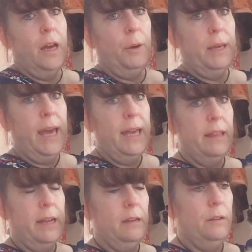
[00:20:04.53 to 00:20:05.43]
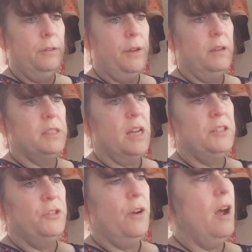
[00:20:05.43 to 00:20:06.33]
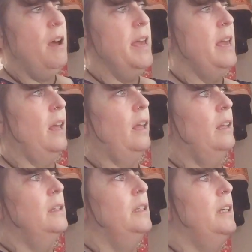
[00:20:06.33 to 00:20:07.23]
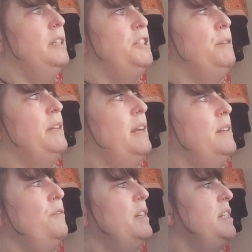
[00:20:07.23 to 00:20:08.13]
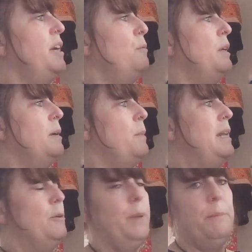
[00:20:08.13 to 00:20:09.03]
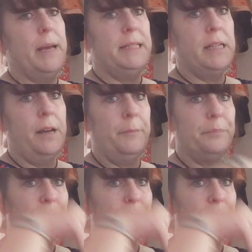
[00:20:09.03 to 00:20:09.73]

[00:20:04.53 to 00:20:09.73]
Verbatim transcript: Okay then folks, I'll try and do another video when I'm a little bit better.